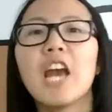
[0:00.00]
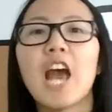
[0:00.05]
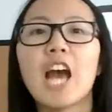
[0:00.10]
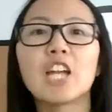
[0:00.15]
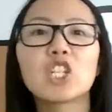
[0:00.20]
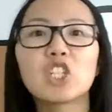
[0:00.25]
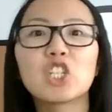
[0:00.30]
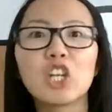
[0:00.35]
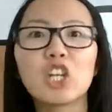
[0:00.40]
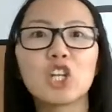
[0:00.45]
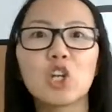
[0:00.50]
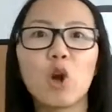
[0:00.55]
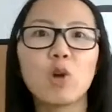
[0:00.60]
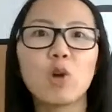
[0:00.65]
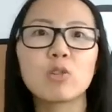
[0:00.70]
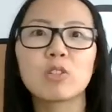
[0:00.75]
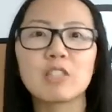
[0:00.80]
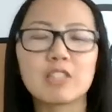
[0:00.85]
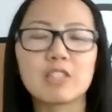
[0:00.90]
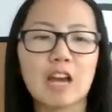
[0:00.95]
and she like
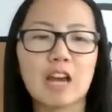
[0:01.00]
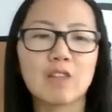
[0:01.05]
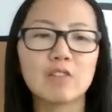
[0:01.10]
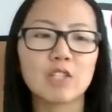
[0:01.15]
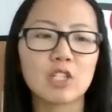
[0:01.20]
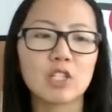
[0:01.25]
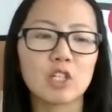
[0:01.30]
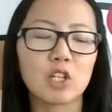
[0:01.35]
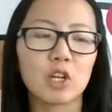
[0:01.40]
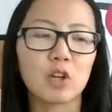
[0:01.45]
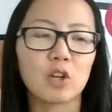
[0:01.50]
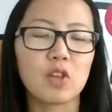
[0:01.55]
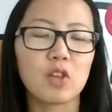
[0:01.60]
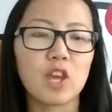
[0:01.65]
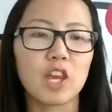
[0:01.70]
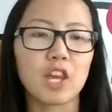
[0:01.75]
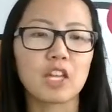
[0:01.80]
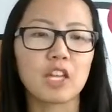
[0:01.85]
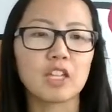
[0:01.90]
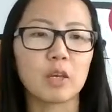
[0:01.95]
goes and dives into her
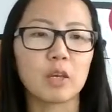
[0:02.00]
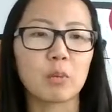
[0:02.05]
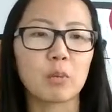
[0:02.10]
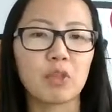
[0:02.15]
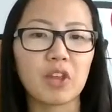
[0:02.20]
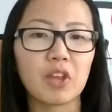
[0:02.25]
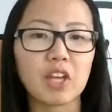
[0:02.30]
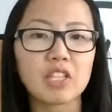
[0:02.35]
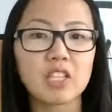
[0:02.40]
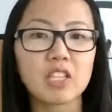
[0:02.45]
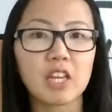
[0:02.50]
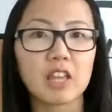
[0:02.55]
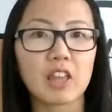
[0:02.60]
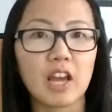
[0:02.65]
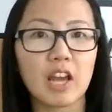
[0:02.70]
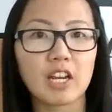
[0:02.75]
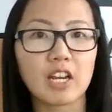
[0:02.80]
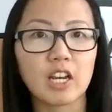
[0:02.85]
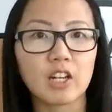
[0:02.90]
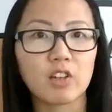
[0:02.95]
thing, and like, but that's like
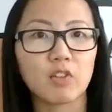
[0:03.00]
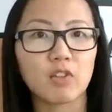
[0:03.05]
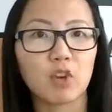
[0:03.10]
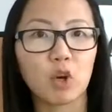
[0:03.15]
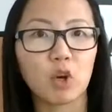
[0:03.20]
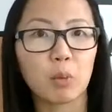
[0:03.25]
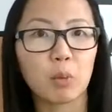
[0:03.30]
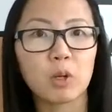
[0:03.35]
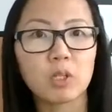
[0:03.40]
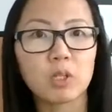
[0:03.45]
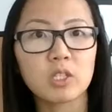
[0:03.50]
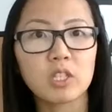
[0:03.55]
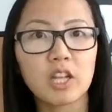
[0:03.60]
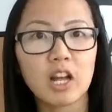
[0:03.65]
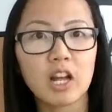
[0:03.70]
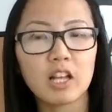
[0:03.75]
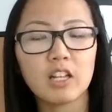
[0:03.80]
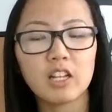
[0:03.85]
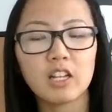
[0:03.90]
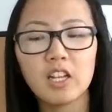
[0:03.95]
that kind of her
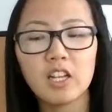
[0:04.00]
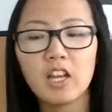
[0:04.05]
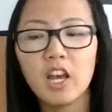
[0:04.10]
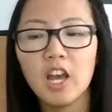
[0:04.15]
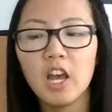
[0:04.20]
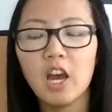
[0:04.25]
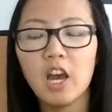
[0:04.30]
personality,